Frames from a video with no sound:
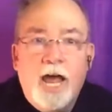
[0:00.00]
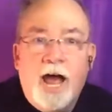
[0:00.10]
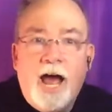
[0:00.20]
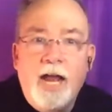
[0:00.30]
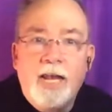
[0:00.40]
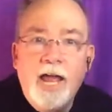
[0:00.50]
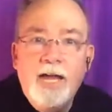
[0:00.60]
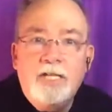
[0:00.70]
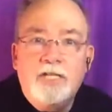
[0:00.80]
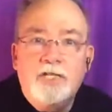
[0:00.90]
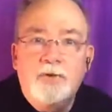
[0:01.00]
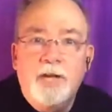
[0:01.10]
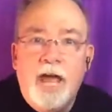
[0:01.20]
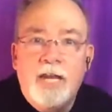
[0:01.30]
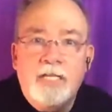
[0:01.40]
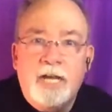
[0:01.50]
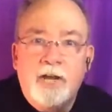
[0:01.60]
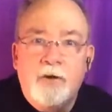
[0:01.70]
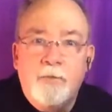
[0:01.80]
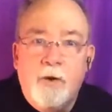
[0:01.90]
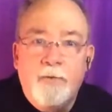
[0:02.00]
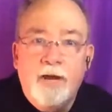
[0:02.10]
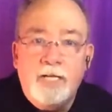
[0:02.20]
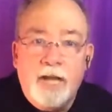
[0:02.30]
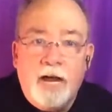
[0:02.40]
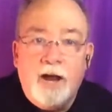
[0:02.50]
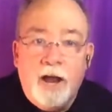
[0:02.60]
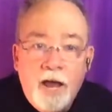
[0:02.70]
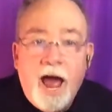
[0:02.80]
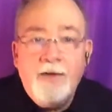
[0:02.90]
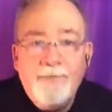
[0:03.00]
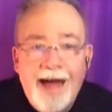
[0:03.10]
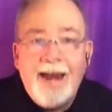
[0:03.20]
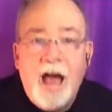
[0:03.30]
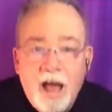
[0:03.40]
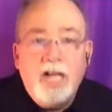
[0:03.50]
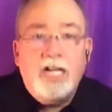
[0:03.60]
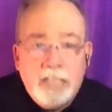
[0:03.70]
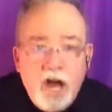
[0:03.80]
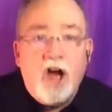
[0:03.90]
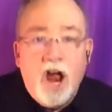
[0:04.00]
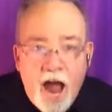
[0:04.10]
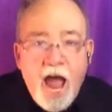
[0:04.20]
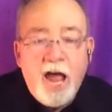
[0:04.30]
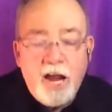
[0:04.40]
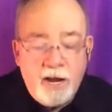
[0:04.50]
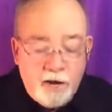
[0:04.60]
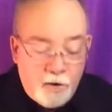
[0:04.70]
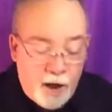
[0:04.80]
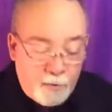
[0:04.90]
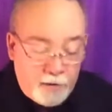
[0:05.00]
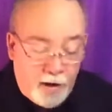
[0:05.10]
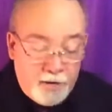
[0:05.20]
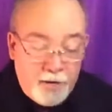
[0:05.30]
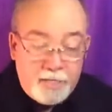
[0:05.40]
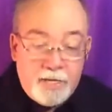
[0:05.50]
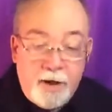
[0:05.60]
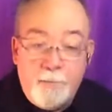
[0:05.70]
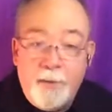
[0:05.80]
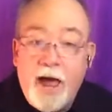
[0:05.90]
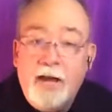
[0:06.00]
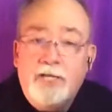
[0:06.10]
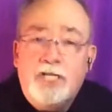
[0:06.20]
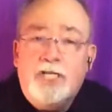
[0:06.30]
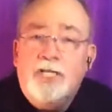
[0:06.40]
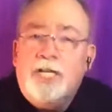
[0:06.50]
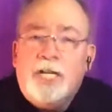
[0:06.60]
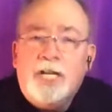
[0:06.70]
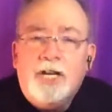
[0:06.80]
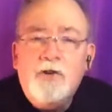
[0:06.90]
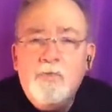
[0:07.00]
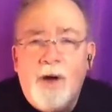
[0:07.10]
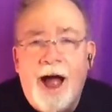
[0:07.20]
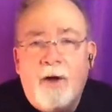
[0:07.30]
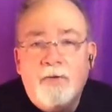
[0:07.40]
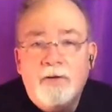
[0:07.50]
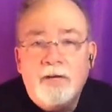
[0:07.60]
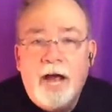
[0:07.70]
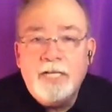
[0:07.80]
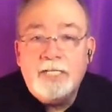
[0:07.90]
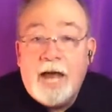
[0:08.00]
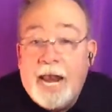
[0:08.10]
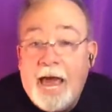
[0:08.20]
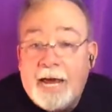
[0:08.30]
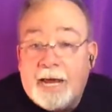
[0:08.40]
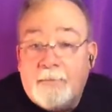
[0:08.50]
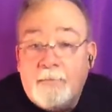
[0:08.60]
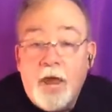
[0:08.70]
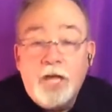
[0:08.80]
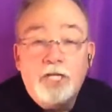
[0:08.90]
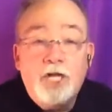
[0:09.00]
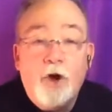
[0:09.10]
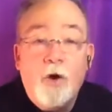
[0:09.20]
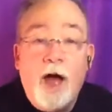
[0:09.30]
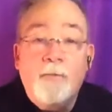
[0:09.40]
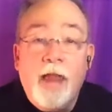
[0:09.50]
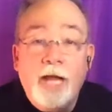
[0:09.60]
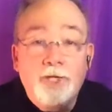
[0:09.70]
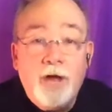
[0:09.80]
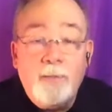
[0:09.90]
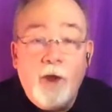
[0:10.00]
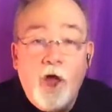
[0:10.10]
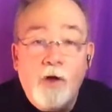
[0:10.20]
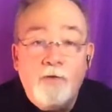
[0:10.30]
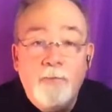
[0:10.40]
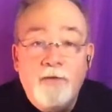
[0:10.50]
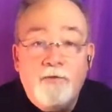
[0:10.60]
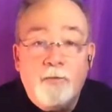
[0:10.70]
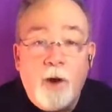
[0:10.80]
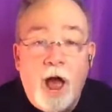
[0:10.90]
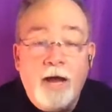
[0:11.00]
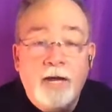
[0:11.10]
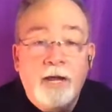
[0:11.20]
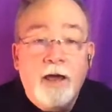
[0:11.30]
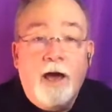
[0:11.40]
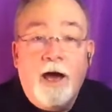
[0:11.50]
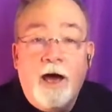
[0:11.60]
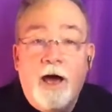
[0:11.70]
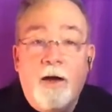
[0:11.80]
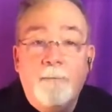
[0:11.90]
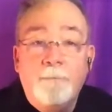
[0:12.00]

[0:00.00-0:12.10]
I like doing that. It's like, normally it's like I want to hold your hand, it's about, it just, oh wow. I like it. So I'm glad you came along with me for the ride. I